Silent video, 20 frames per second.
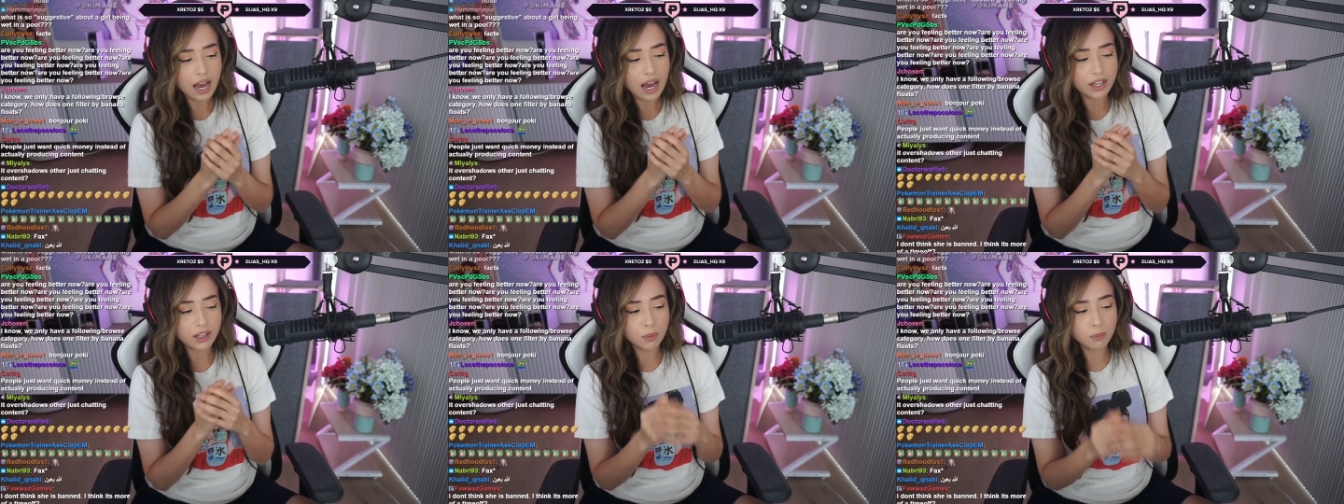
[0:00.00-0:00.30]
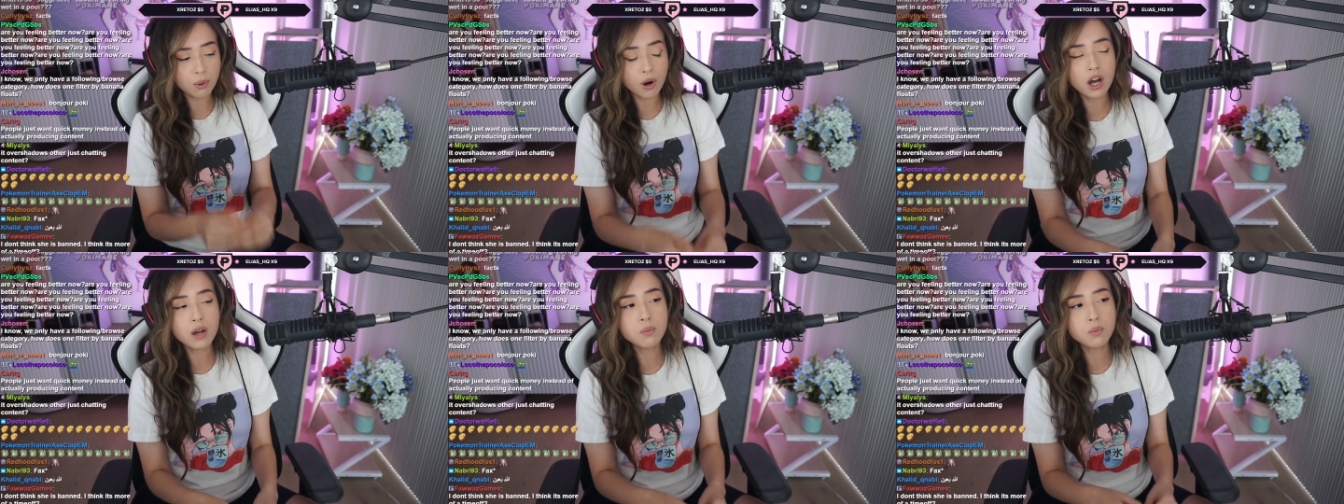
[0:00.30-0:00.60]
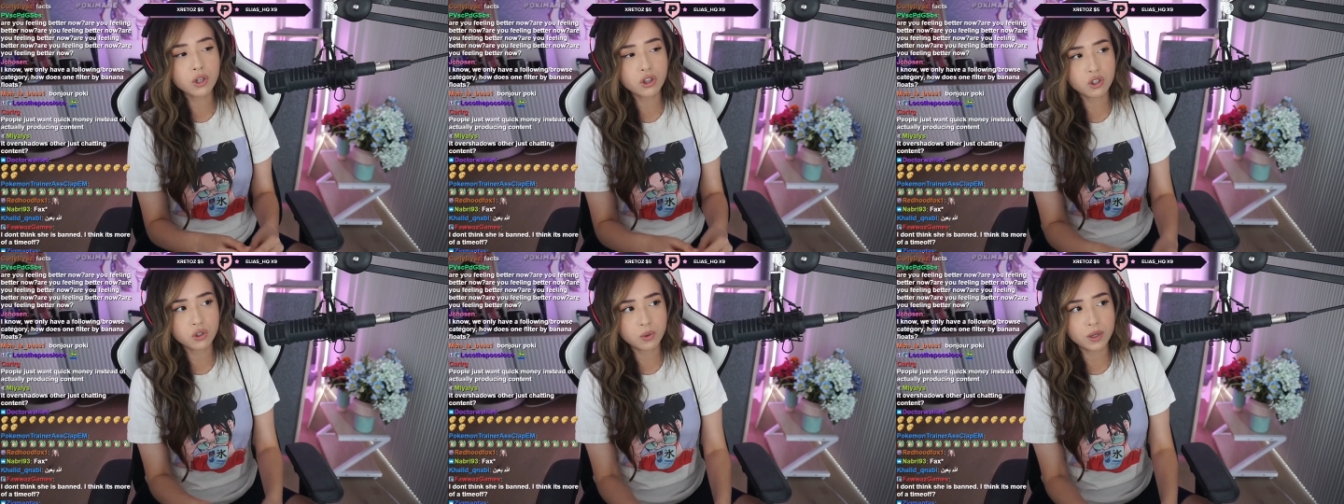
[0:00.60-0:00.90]
And the problem
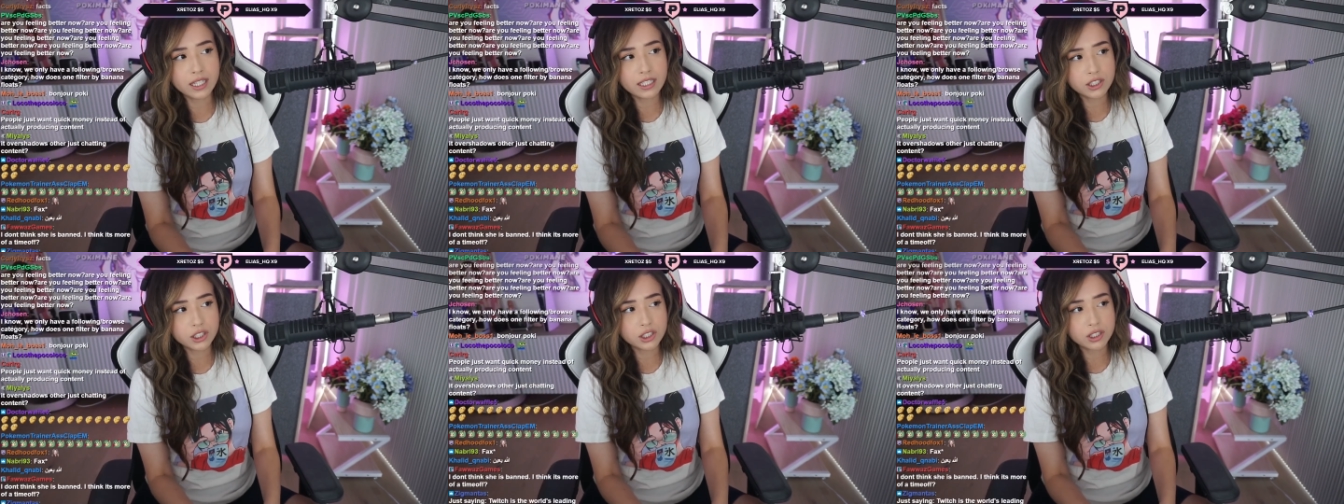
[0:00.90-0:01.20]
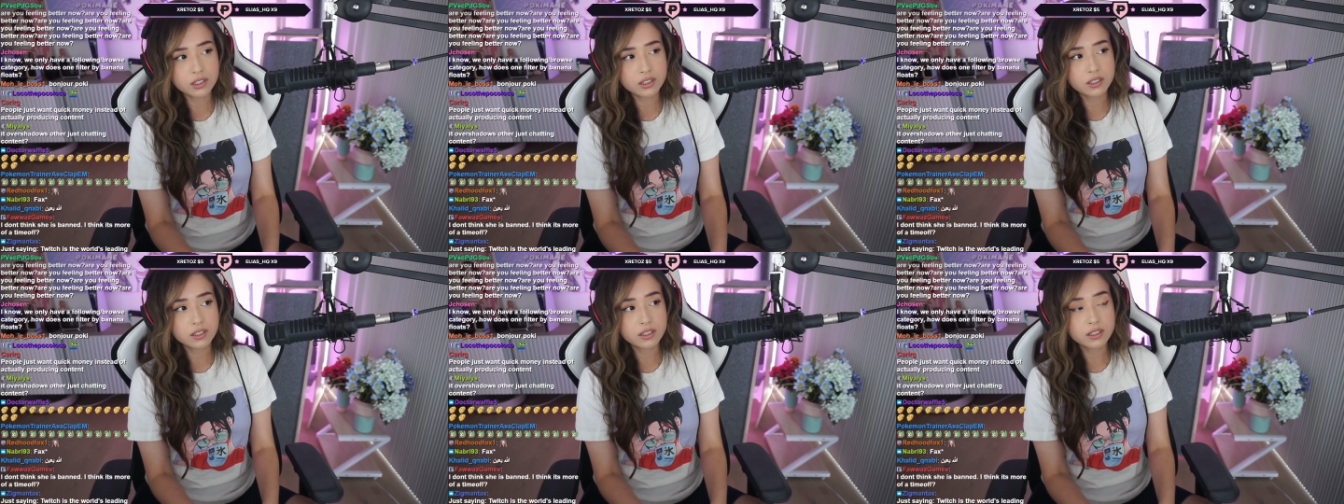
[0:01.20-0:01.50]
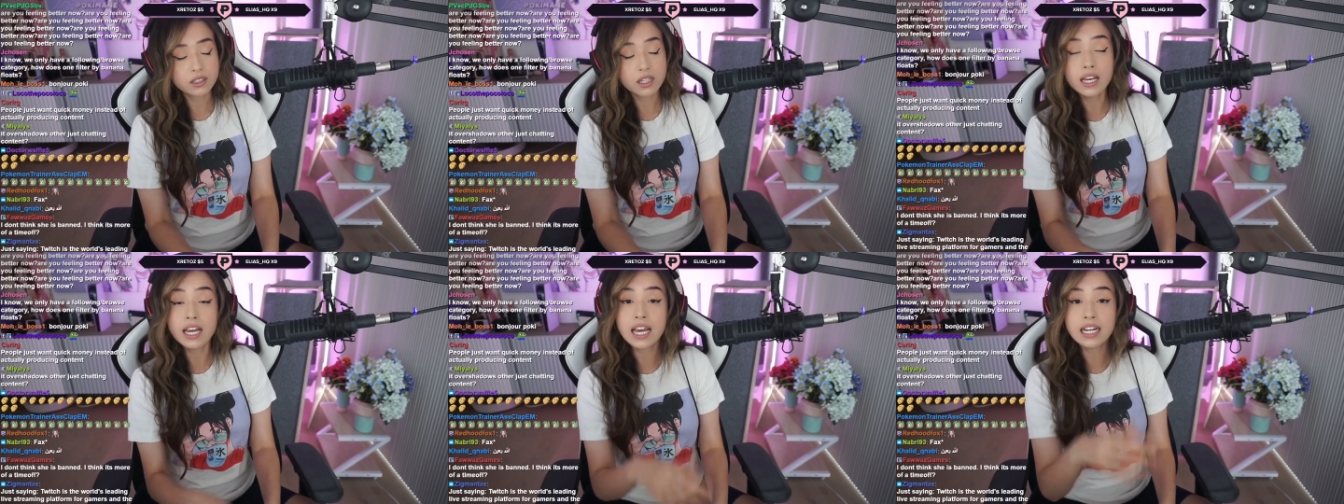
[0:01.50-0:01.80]
with Twitch
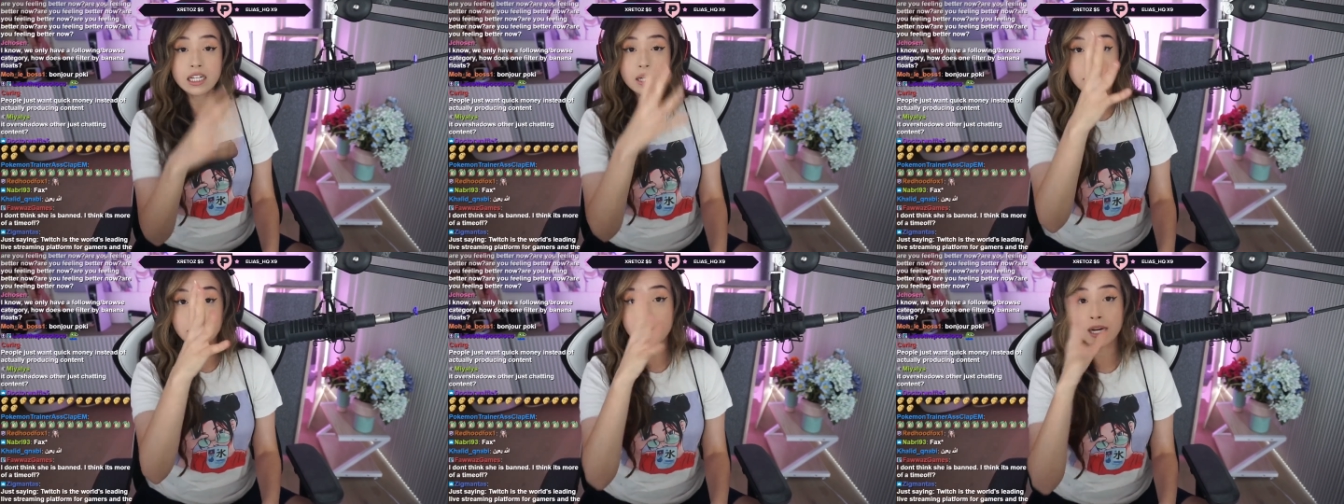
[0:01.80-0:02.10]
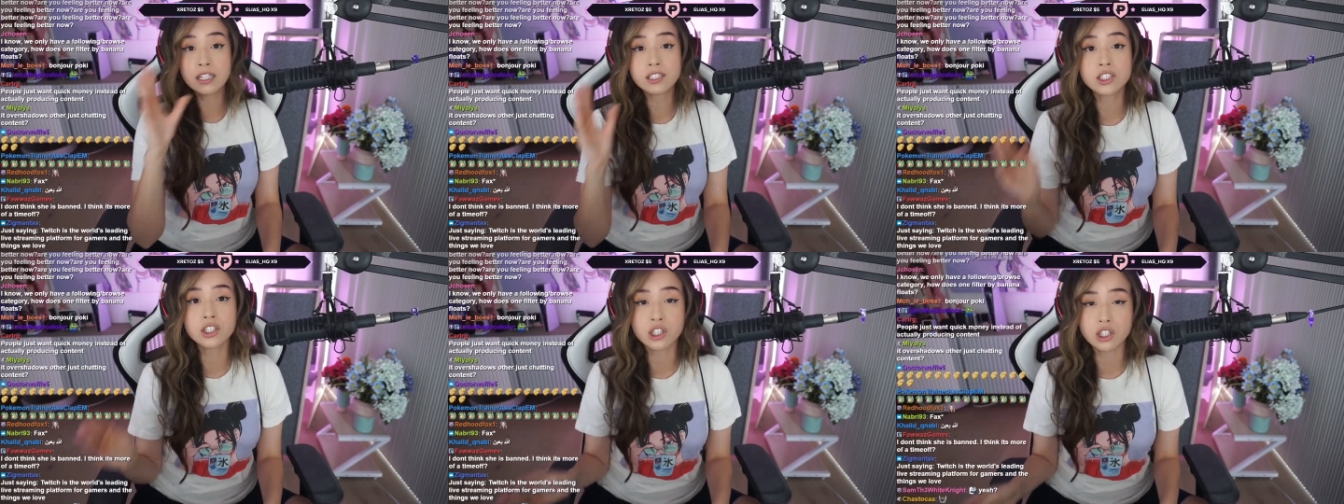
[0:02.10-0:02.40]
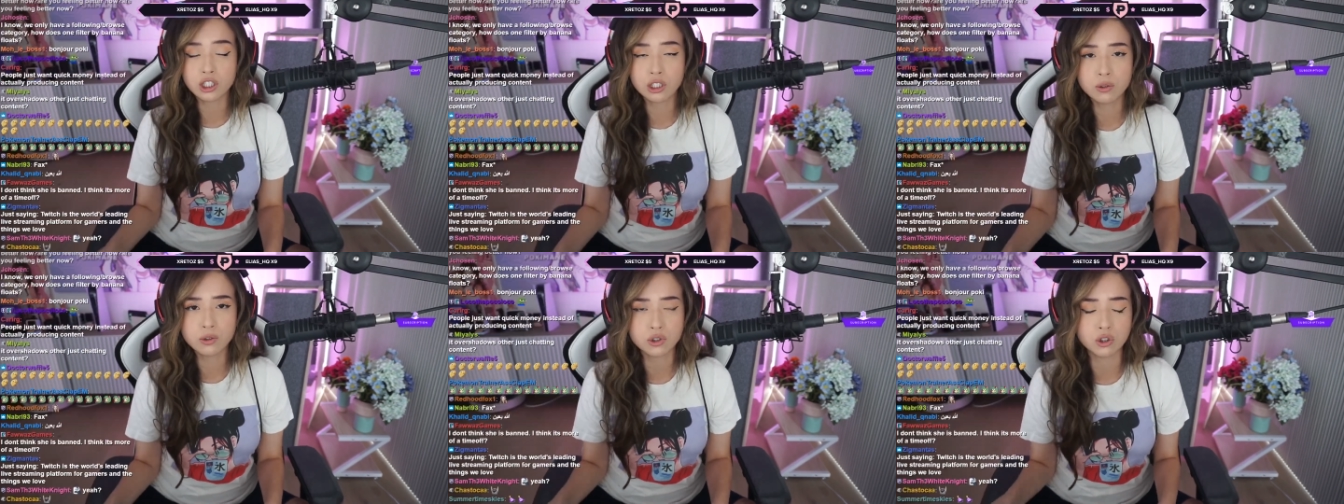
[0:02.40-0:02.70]
in comparison
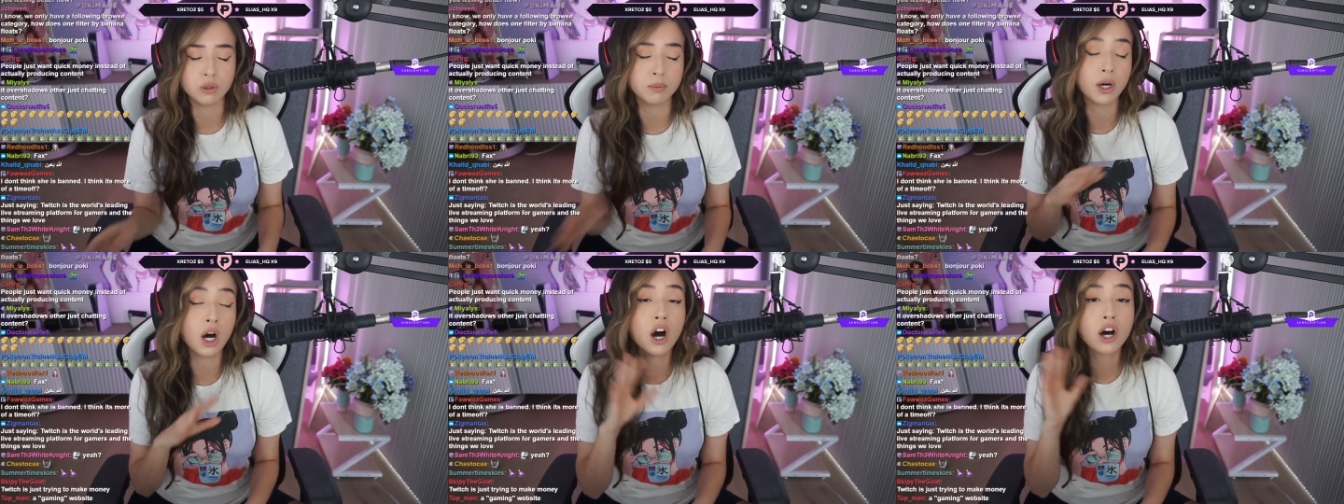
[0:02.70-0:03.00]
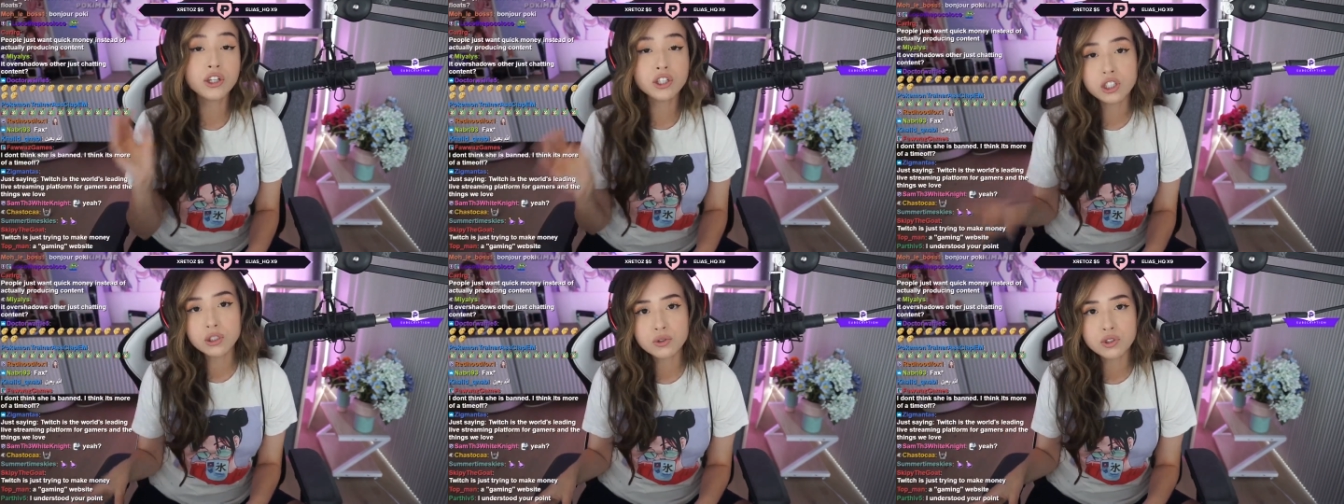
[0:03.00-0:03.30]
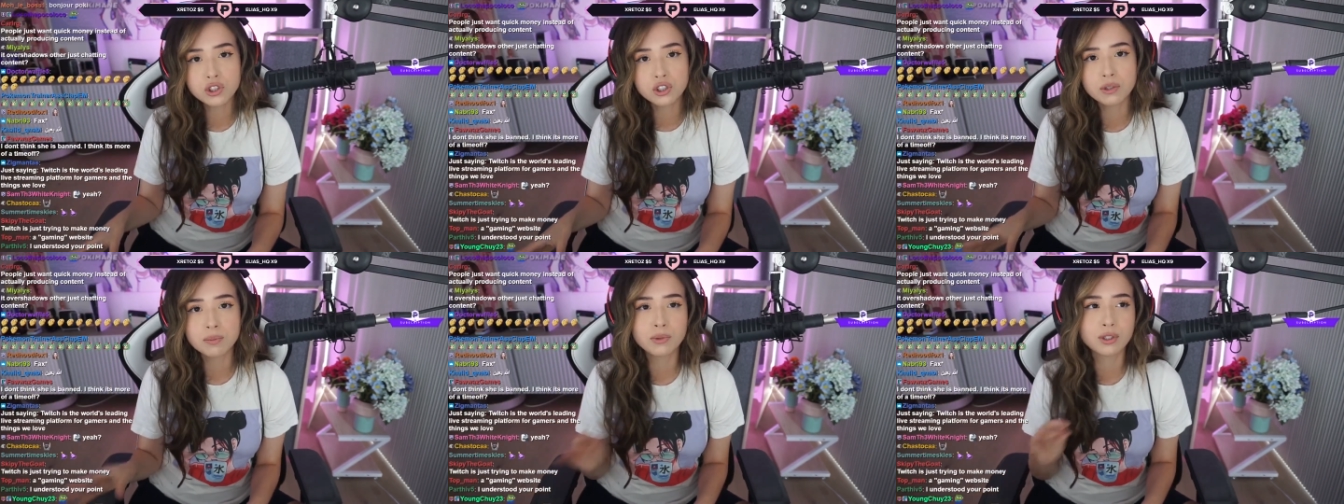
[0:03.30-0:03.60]
to YouTube, on
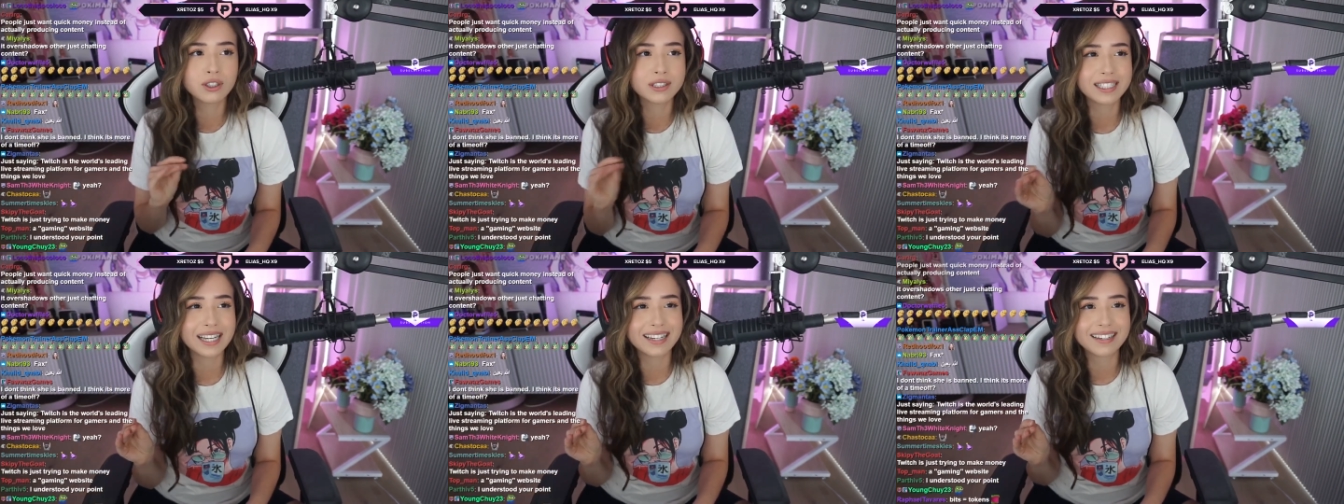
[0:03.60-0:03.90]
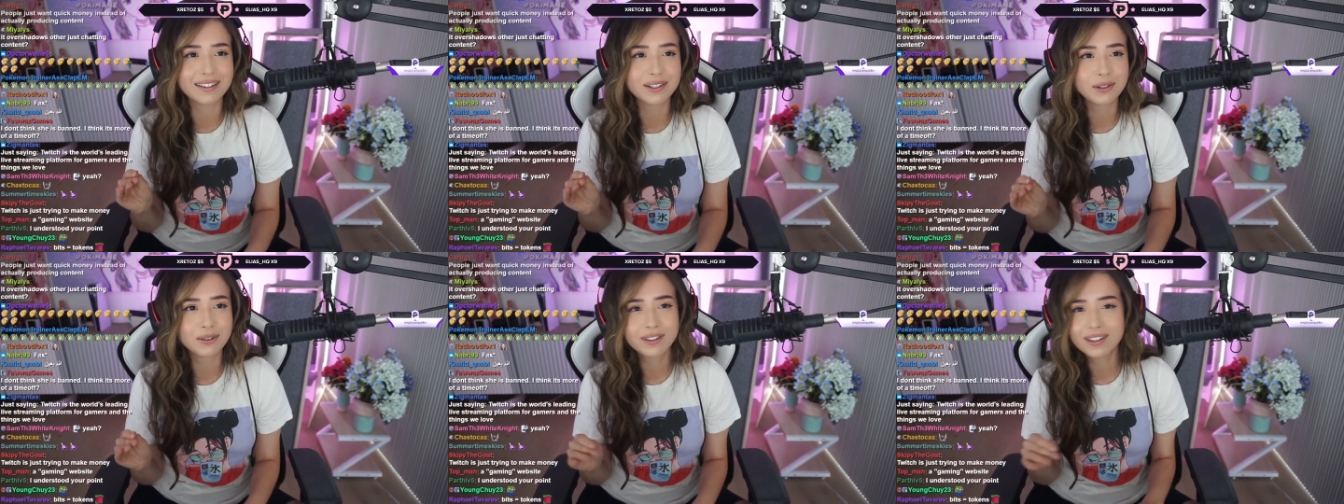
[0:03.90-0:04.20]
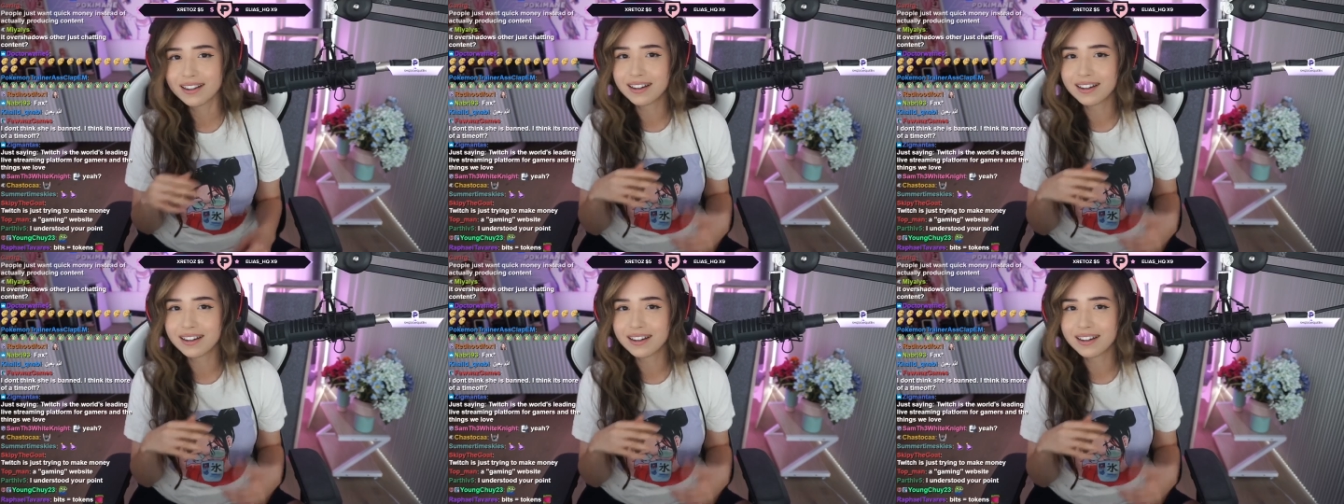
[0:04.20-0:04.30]
YouTube, there's like